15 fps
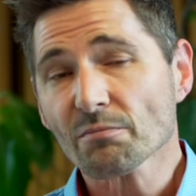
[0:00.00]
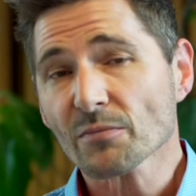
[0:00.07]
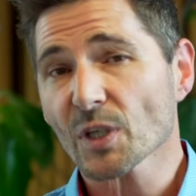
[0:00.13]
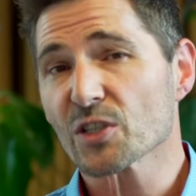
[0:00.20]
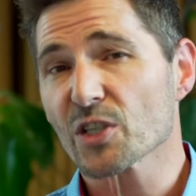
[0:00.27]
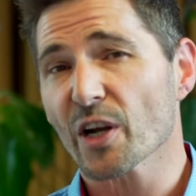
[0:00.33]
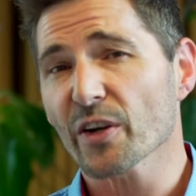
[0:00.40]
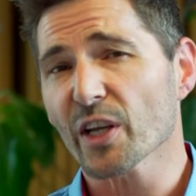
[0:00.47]

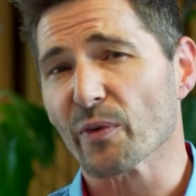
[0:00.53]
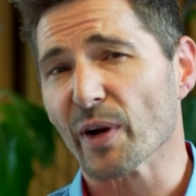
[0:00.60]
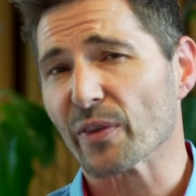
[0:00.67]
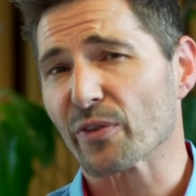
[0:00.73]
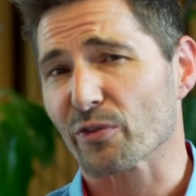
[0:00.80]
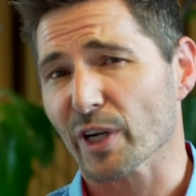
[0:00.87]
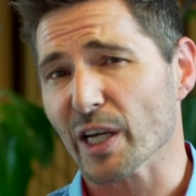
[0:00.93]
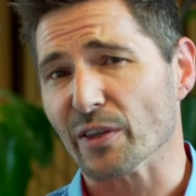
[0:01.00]
It's only around
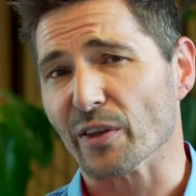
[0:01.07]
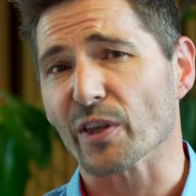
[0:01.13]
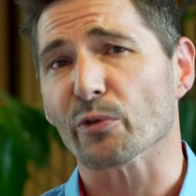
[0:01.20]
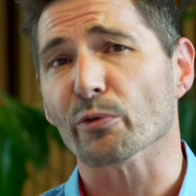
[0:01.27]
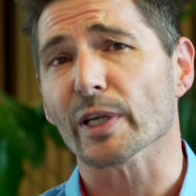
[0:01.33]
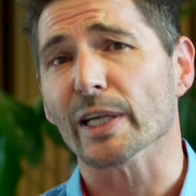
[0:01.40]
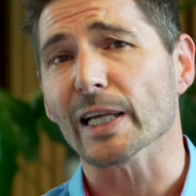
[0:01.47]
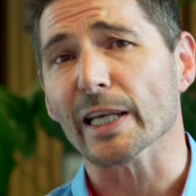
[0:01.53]
3 that they're
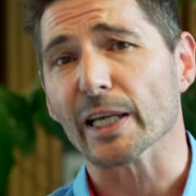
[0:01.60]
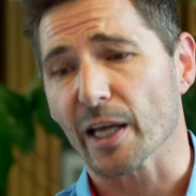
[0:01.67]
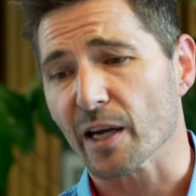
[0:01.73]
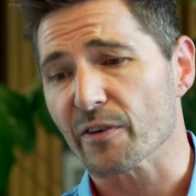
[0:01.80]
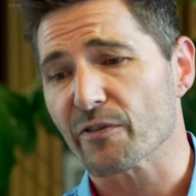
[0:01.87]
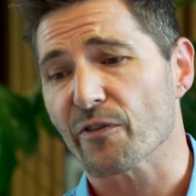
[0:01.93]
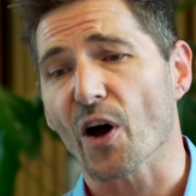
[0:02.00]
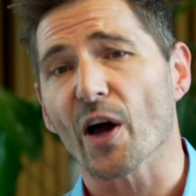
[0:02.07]
really going to
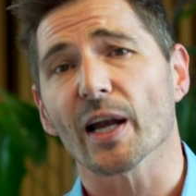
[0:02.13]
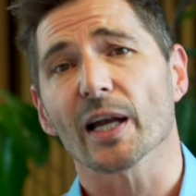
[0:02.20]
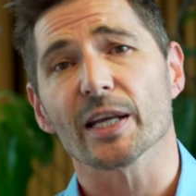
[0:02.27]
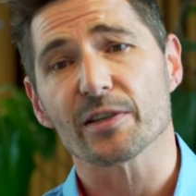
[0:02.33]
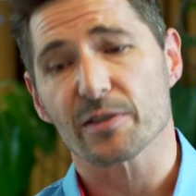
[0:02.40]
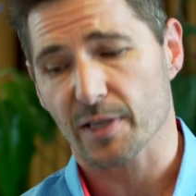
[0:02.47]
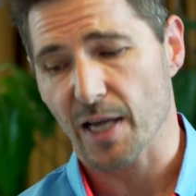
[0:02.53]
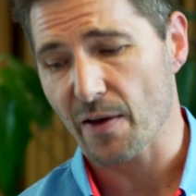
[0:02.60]
finally
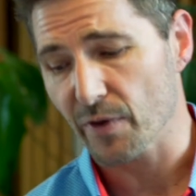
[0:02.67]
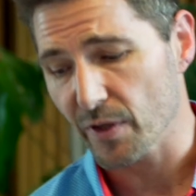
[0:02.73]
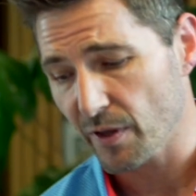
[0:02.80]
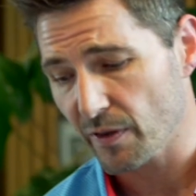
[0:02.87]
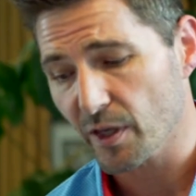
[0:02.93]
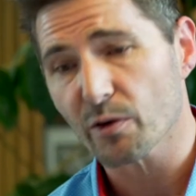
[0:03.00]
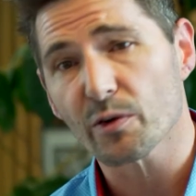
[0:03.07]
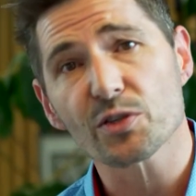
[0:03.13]
discover that
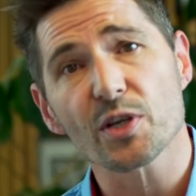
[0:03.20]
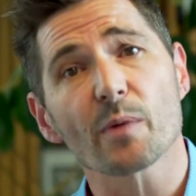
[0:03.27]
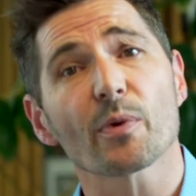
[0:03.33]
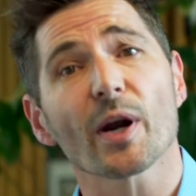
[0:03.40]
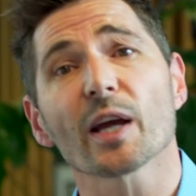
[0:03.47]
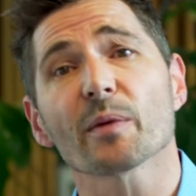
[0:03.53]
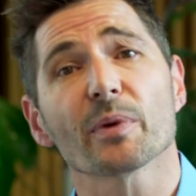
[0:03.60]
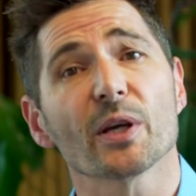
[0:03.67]
there is a
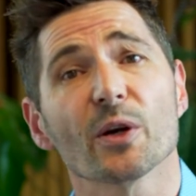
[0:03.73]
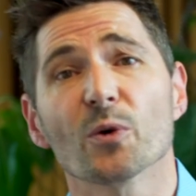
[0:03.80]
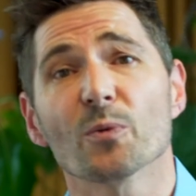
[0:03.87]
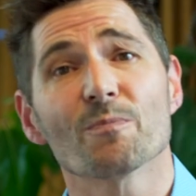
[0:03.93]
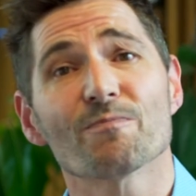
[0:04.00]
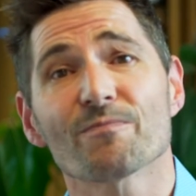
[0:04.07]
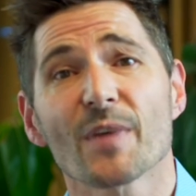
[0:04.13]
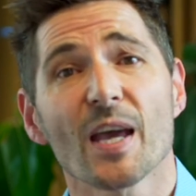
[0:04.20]
brake pedal.
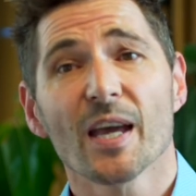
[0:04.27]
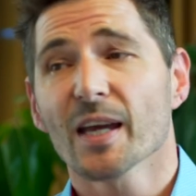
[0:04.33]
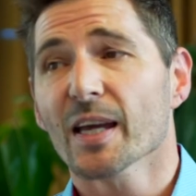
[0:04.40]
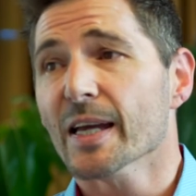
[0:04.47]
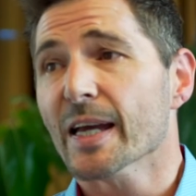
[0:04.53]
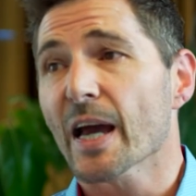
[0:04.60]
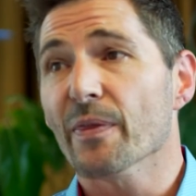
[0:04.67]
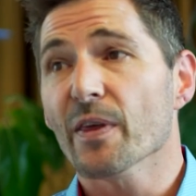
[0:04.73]

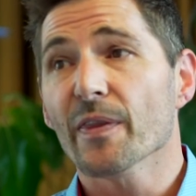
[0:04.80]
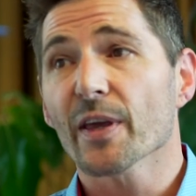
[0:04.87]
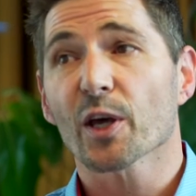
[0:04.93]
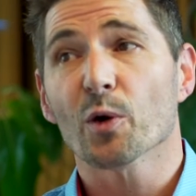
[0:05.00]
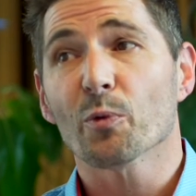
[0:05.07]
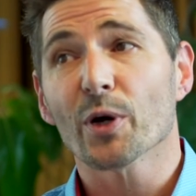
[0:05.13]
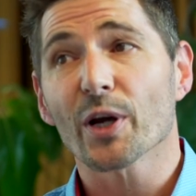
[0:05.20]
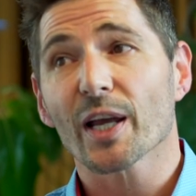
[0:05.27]
And then they're going to
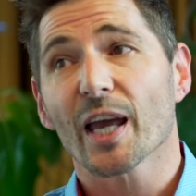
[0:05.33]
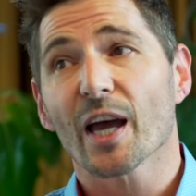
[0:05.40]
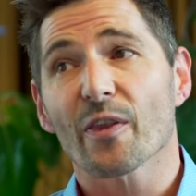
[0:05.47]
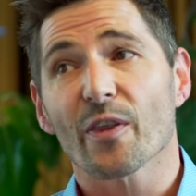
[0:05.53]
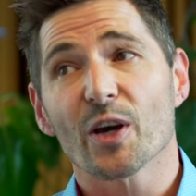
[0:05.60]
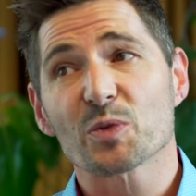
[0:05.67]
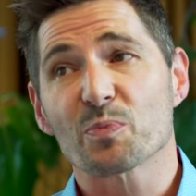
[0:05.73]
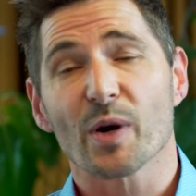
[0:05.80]
work out
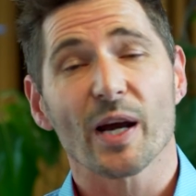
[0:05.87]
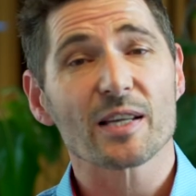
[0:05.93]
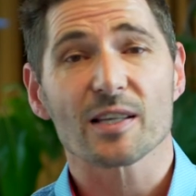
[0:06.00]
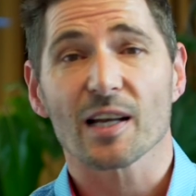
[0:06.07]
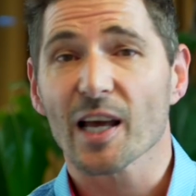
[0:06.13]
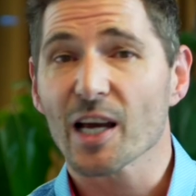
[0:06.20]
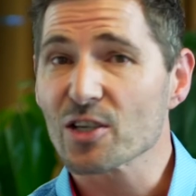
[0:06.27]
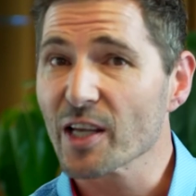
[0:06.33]
those brakes are
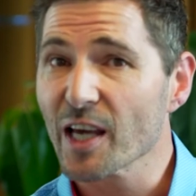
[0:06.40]
largely